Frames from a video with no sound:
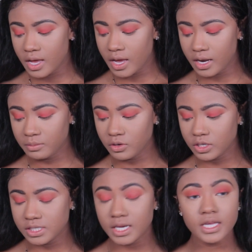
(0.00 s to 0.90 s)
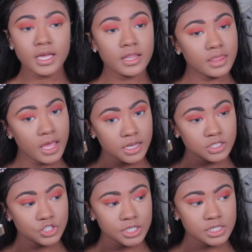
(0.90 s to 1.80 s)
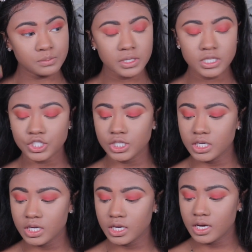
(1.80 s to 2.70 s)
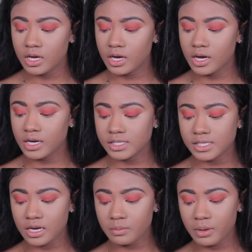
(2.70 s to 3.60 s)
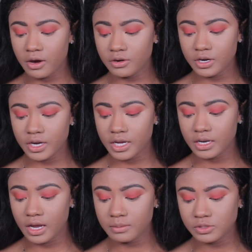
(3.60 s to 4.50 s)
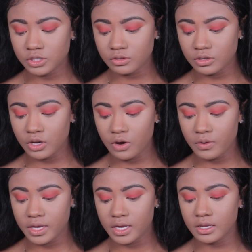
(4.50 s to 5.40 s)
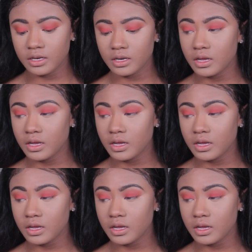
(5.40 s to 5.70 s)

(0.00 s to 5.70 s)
And I'm going to take that Just Peachy setting powder, and I'm just going to go in